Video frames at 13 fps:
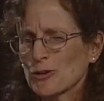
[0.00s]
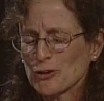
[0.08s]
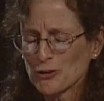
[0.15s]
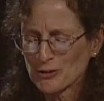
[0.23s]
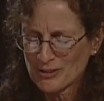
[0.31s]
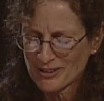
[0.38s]

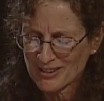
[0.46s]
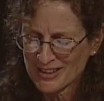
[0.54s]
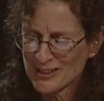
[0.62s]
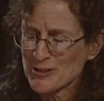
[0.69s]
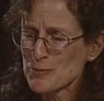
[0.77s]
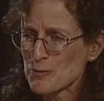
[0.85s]
you're an
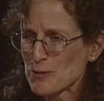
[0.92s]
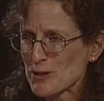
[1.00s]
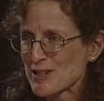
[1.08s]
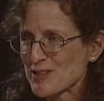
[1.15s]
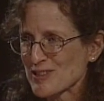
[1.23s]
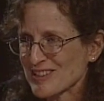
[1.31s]

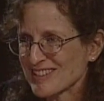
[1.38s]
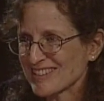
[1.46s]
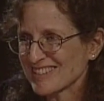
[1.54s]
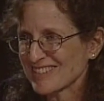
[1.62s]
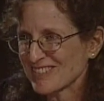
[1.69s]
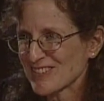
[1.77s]
inspiration,
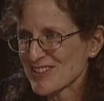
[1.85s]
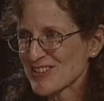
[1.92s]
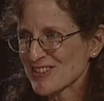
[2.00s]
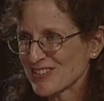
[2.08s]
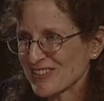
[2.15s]
for sure.